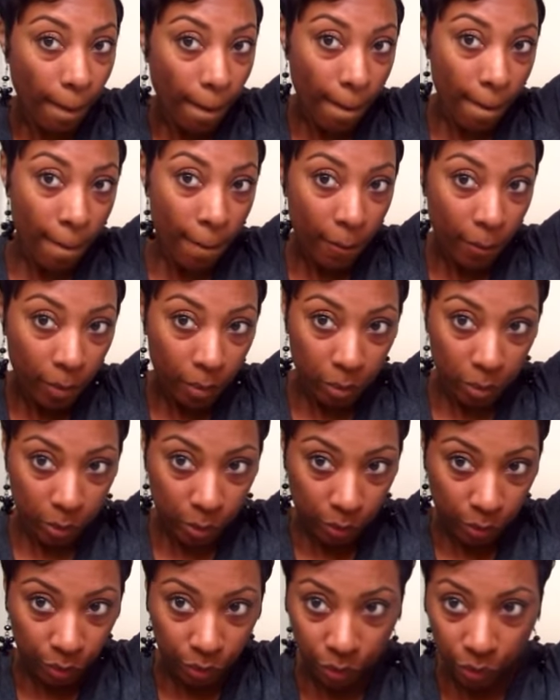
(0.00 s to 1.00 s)

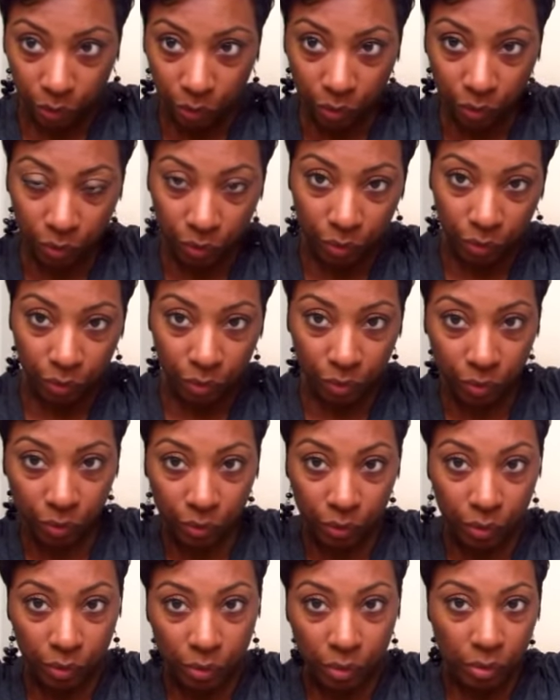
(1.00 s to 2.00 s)

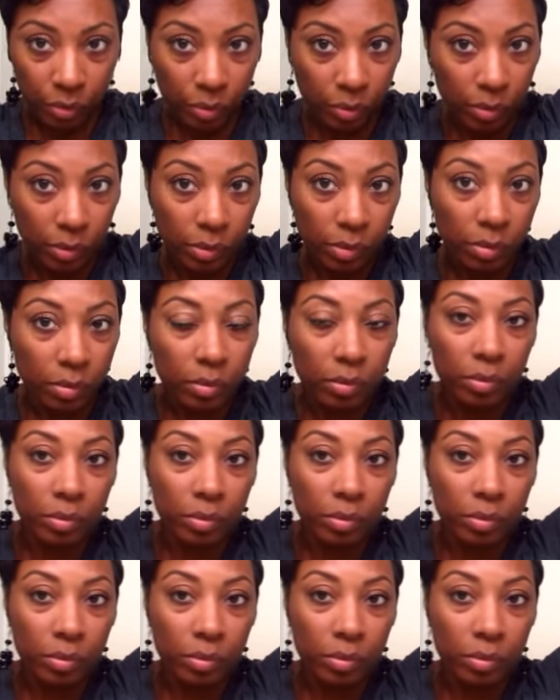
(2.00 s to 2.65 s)
No one is speaking in this clip.